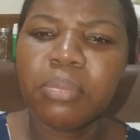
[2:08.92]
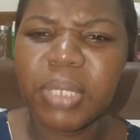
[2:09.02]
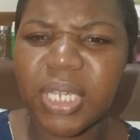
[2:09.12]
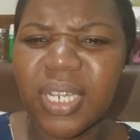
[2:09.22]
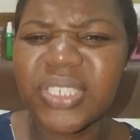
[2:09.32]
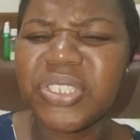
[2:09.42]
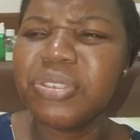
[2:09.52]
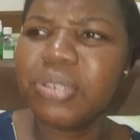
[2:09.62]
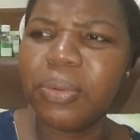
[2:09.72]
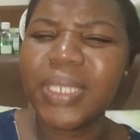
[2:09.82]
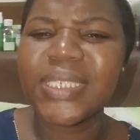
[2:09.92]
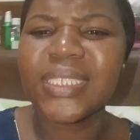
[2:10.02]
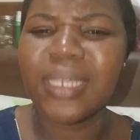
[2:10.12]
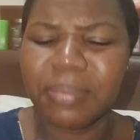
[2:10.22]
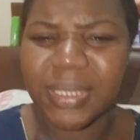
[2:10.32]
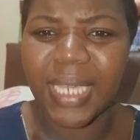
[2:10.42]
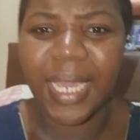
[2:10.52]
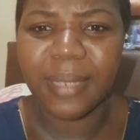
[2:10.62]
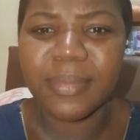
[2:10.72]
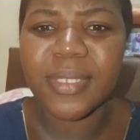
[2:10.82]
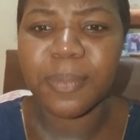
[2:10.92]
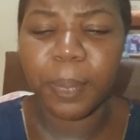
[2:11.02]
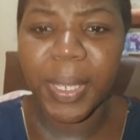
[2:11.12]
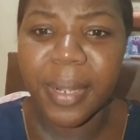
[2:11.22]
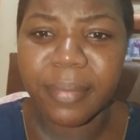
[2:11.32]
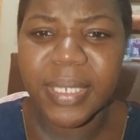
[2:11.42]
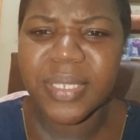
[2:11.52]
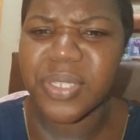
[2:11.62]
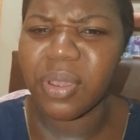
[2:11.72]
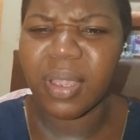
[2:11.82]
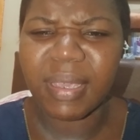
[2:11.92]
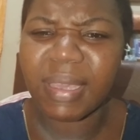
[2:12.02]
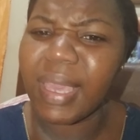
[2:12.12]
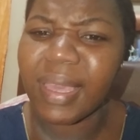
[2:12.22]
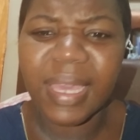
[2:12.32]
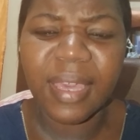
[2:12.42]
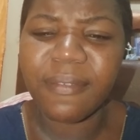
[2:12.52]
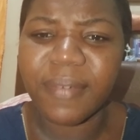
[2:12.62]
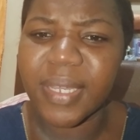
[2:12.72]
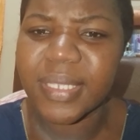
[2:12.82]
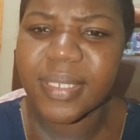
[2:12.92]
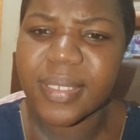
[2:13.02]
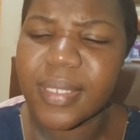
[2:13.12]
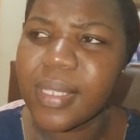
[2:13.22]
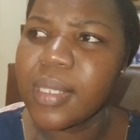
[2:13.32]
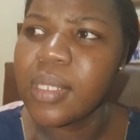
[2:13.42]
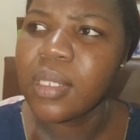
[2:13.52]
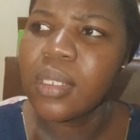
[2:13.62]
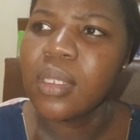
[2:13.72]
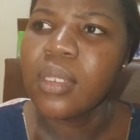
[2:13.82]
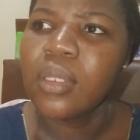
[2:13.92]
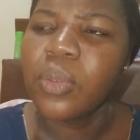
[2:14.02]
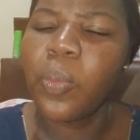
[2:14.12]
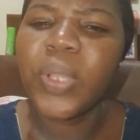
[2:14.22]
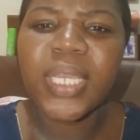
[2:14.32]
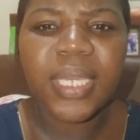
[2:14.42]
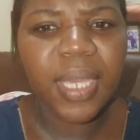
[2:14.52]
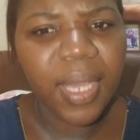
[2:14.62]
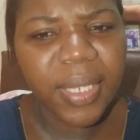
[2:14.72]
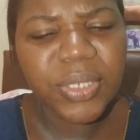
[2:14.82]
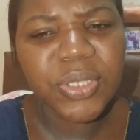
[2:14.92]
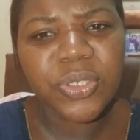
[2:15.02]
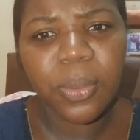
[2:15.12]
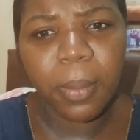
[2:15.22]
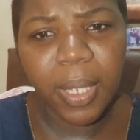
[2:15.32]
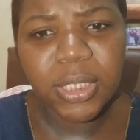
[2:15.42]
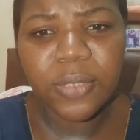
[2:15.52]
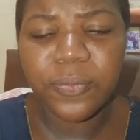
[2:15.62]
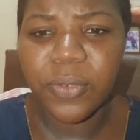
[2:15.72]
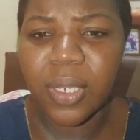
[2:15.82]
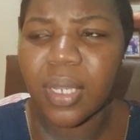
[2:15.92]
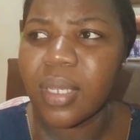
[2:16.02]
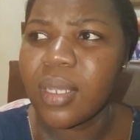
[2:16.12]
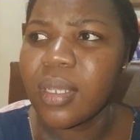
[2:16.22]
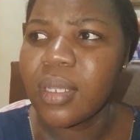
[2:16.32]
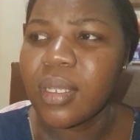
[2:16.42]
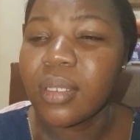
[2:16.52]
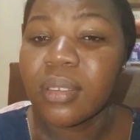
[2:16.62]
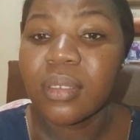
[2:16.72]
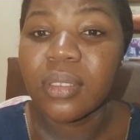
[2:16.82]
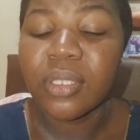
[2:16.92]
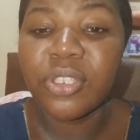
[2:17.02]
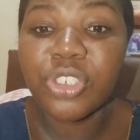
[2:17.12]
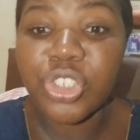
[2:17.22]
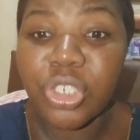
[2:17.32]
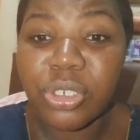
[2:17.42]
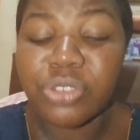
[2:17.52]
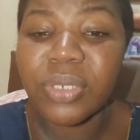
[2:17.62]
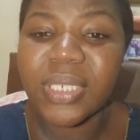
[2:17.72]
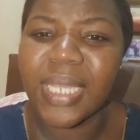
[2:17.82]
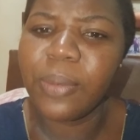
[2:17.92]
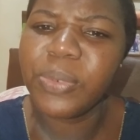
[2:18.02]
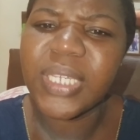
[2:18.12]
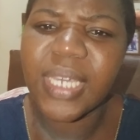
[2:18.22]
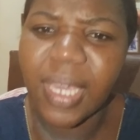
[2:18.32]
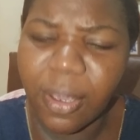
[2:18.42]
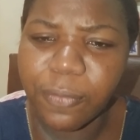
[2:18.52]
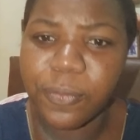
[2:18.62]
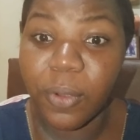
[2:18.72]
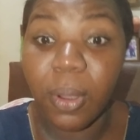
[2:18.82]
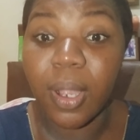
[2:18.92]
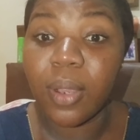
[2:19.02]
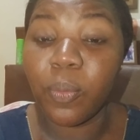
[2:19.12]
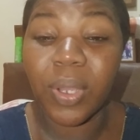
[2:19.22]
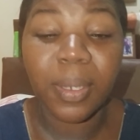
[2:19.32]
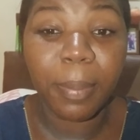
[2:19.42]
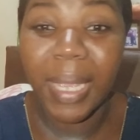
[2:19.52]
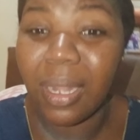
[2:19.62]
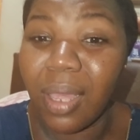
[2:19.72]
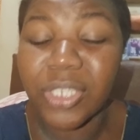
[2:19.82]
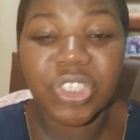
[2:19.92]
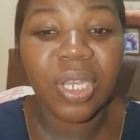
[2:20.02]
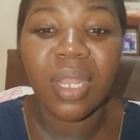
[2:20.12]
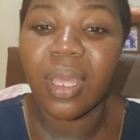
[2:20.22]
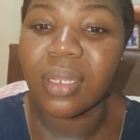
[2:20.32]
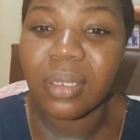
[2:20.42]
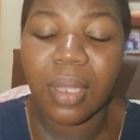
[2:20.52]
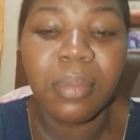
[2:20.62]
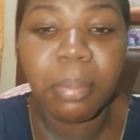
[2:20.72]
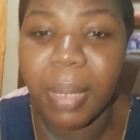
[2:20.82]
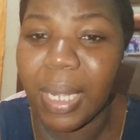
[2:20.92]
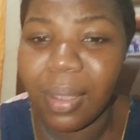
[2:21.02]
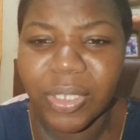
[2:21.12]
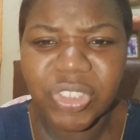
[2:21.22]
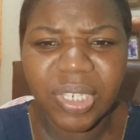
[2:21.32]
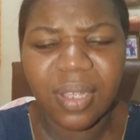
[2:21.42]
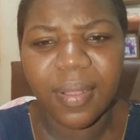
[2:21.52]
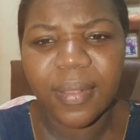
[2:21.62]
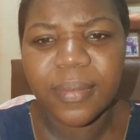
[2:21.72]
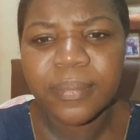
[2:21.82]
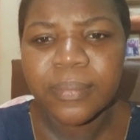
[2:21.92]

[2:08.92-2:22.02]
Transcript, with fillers: Because you know what? Sometimes parents or caregivers, we care so much for the children that we care for, whether biological or non-biological,